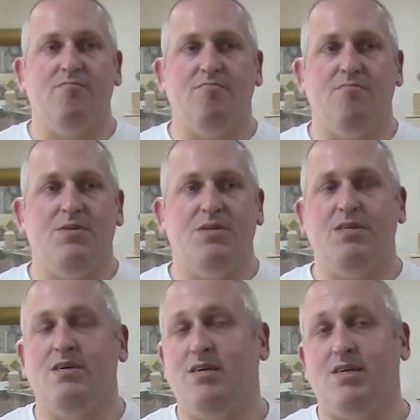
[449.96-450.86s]

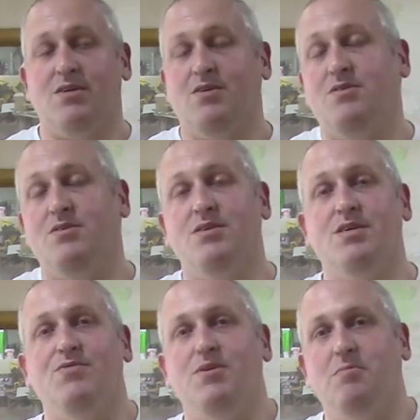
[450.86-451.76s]

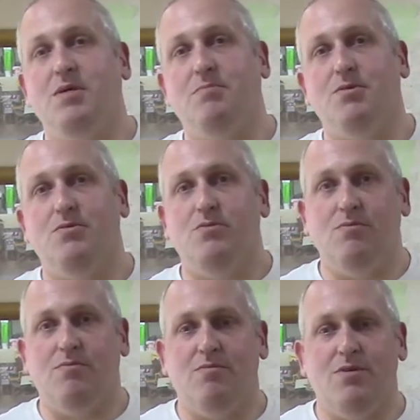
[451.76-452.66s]
670 people
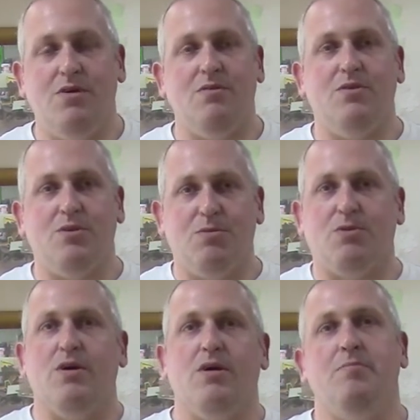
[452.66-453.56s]
who are
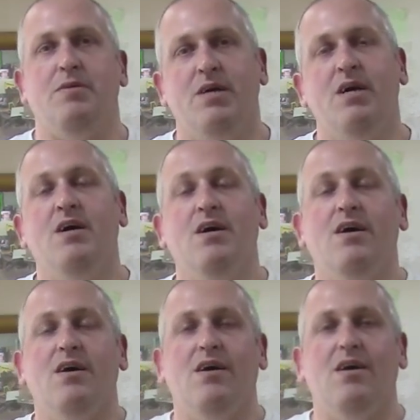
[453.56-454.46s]
subscribed.
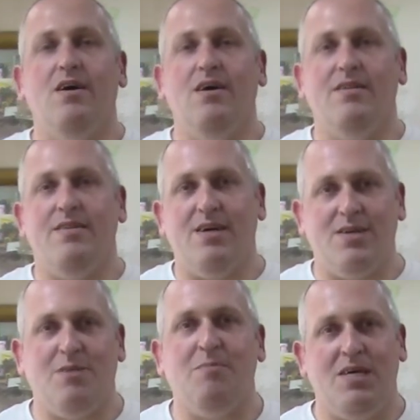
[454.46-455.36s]

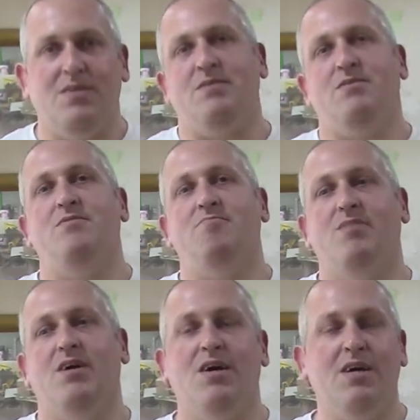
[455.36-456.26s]
That's amazing.
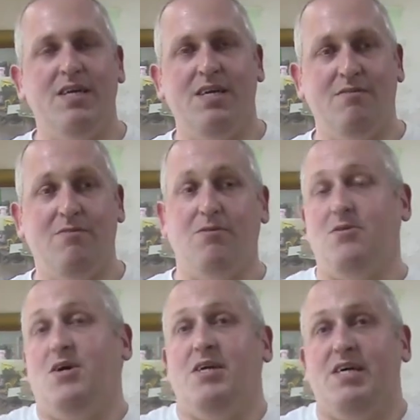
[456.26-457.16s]
I never
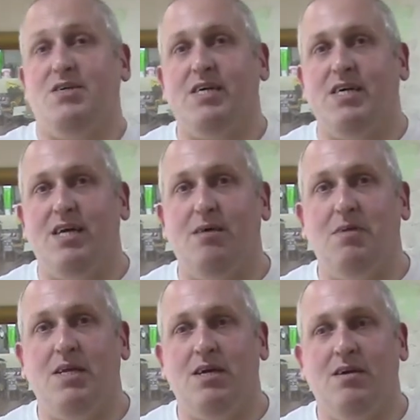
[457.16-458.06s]
thought I'd actually get that many.